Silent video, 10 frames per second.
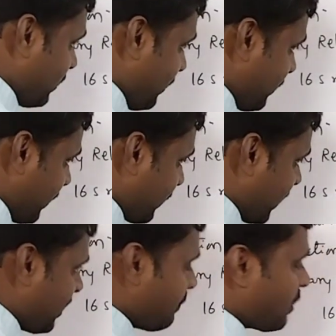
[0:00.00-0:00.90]
The 6
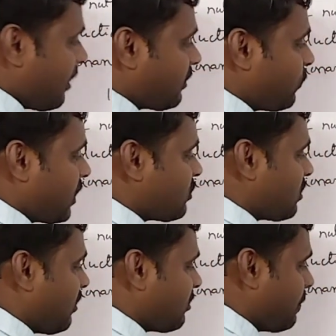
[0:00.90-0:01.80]
kingdom
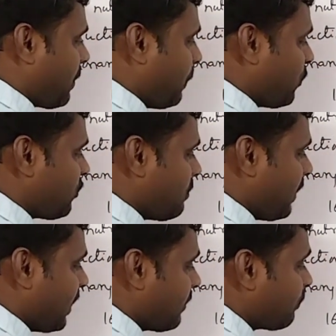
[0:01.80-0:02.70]
classification was proposed
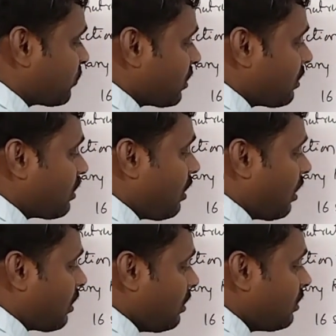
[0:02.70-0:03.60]
by
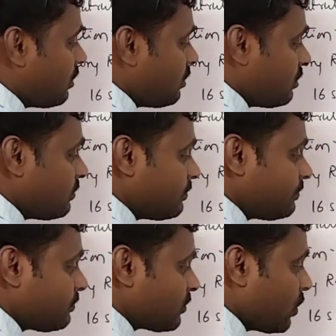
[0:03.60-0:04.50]
Carl
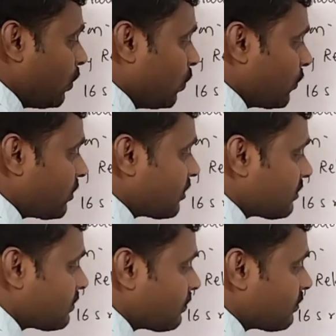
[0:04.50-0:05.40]

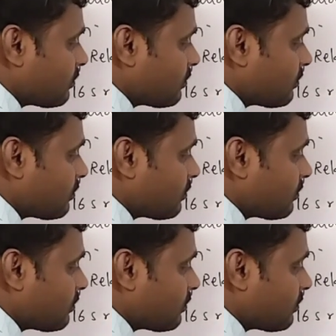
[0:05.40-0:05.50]
Woese